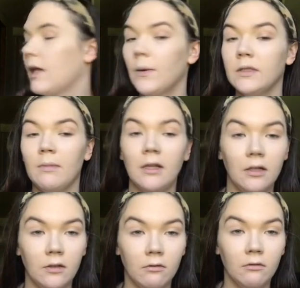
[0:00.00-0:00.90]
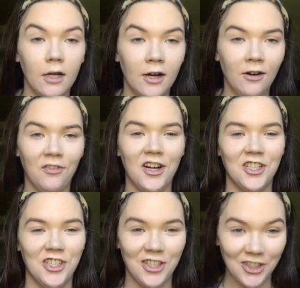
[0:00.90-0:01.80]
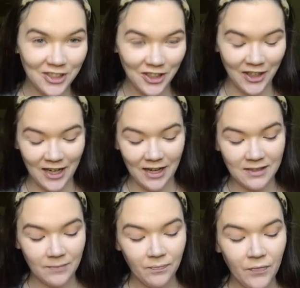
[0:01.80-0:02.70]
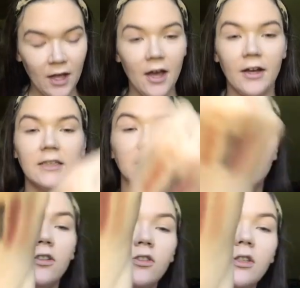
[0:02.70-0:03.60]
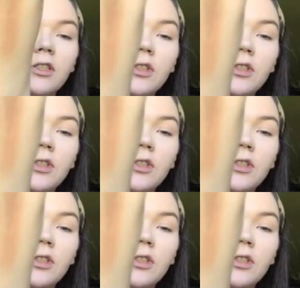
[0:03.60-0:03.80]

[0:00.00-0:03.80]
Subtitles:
that was my little air freshener. Sorry guys. Okay, so those are the